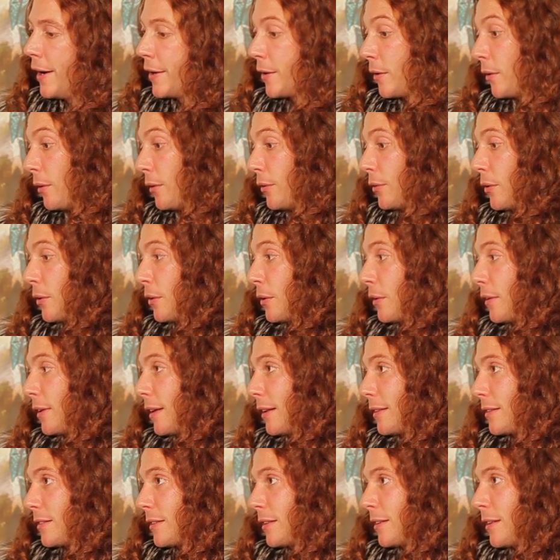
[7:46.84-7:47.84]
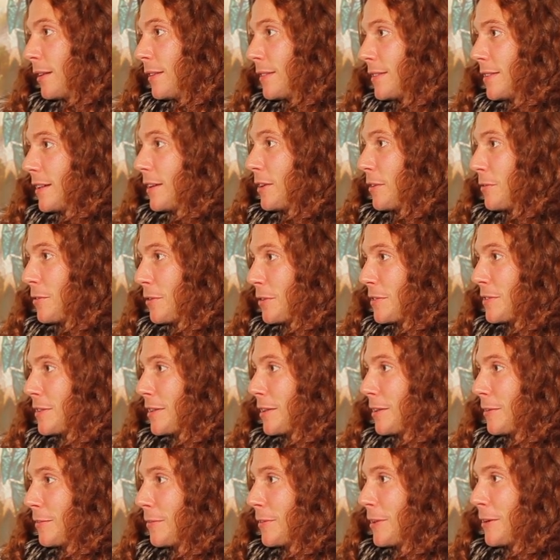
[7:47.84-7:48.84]
I also know that inside of
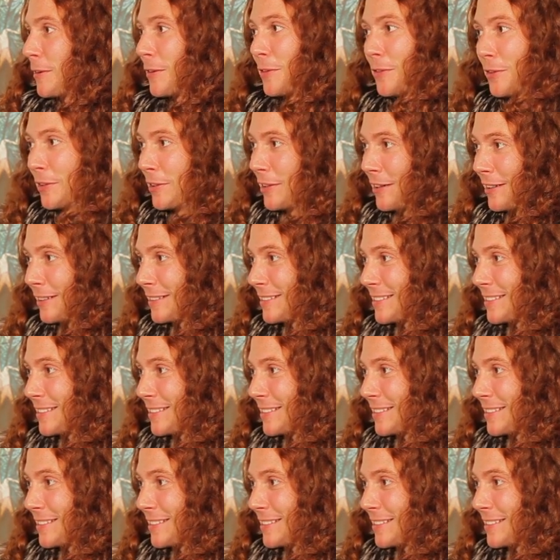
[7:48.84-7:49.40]
yourself there is an